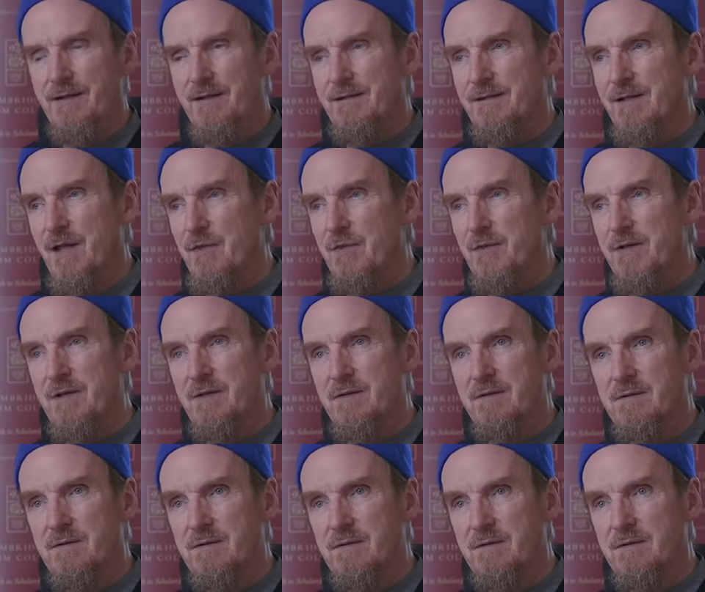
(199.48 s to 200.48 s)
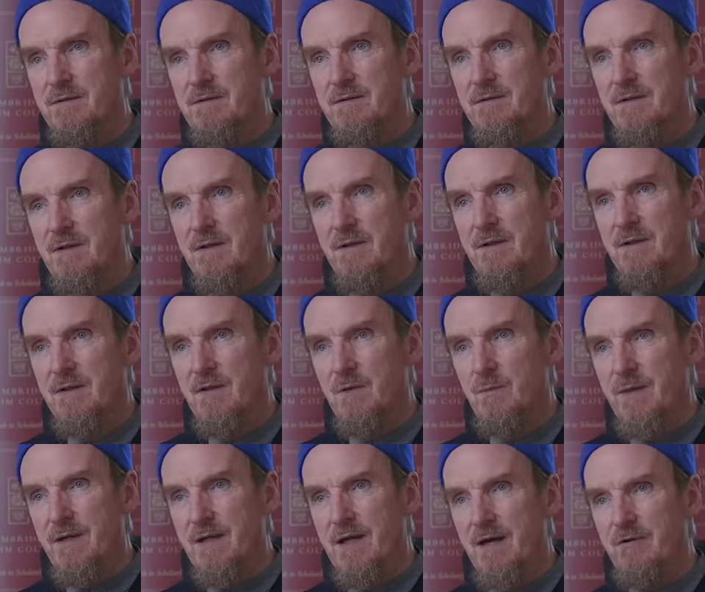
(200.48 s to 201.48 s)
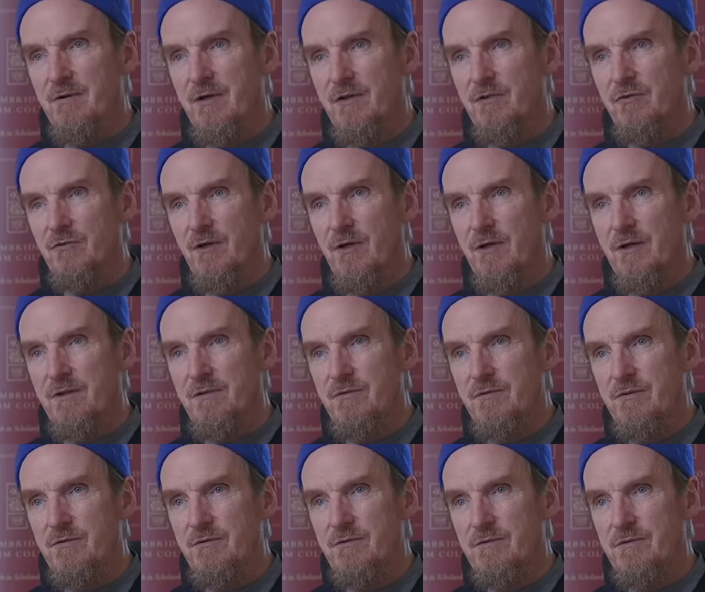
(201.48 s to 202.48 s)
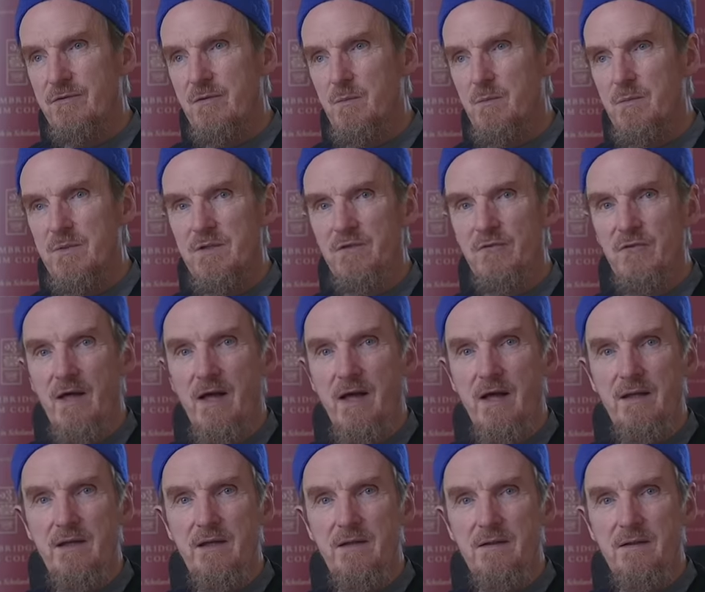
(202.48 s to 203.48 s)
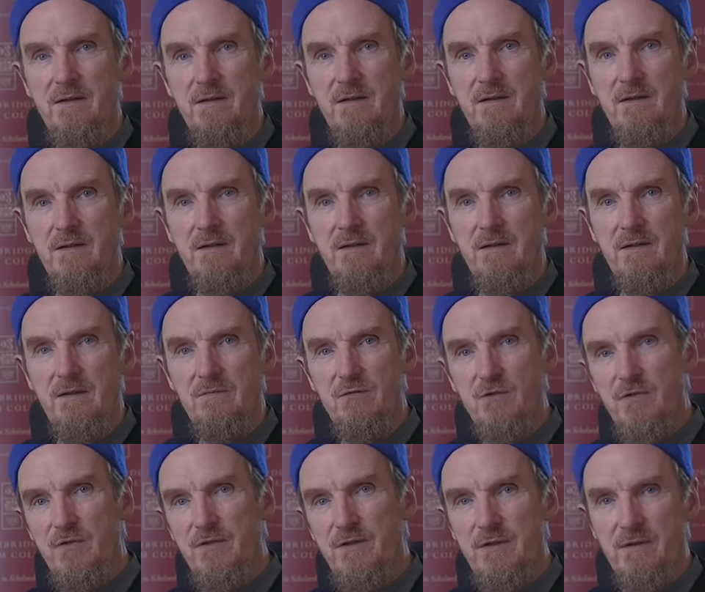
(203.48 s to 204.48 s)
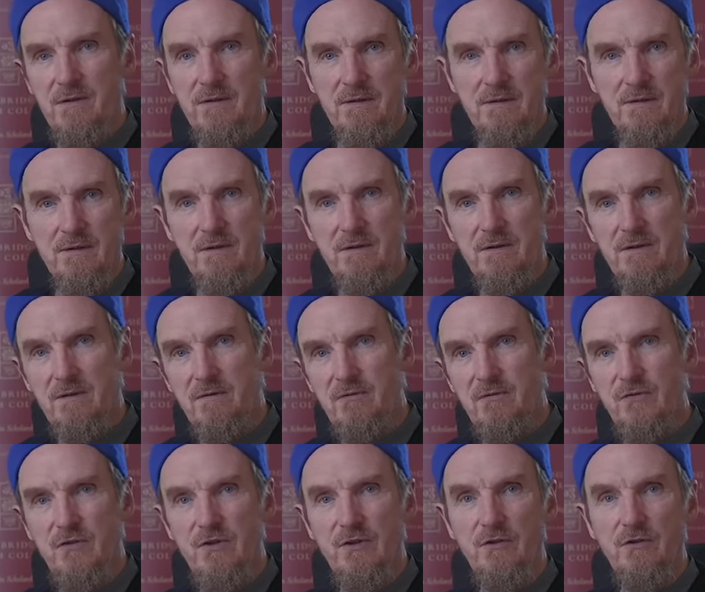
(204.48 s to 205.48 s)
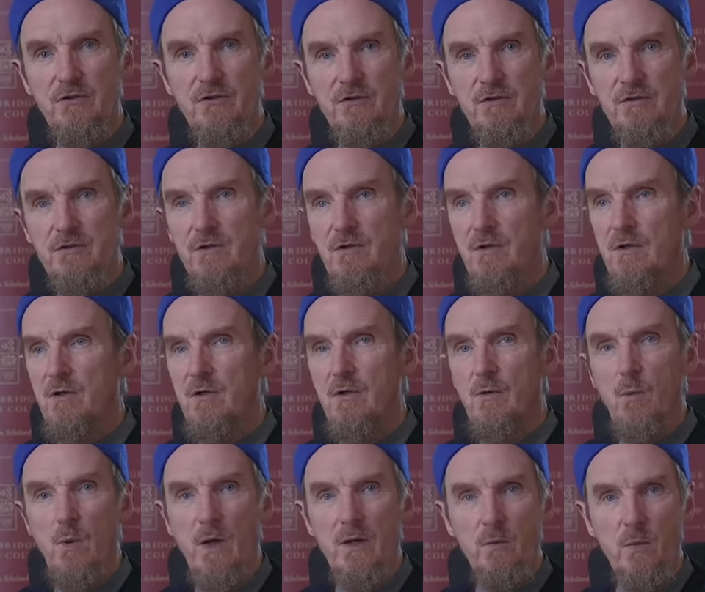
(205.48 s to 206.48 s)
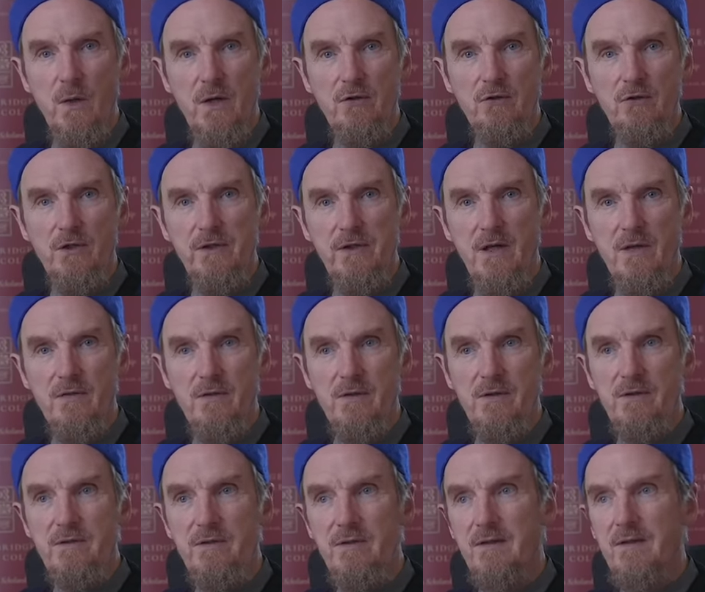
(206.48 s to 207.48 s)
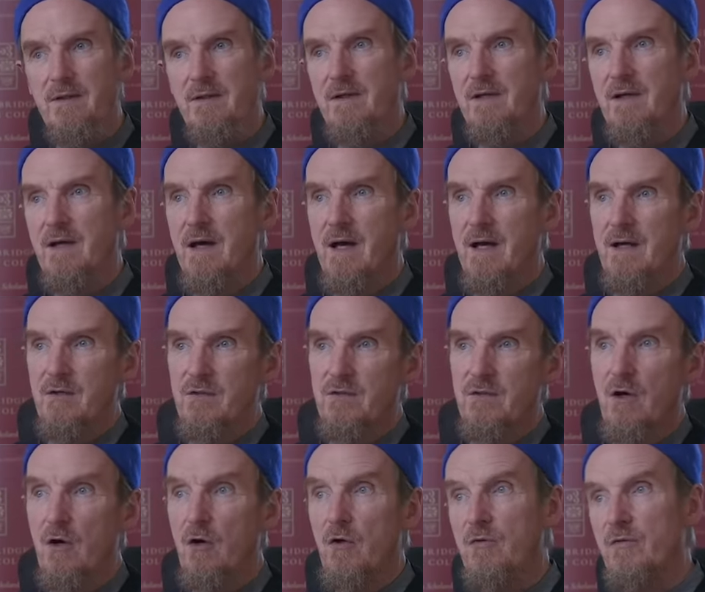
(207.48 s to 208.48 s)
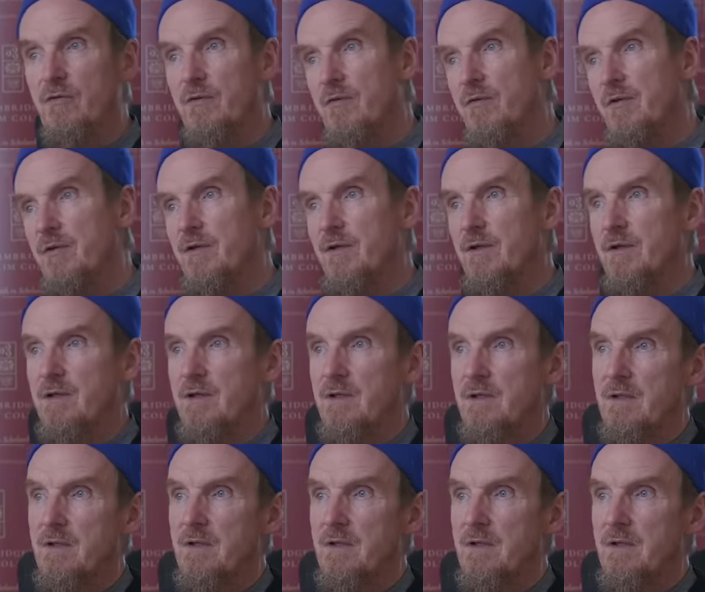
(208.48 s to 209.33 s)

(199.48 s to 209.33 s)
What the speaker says: Nothing can be characterized as mizan. Everything is tilted one way or another, and on the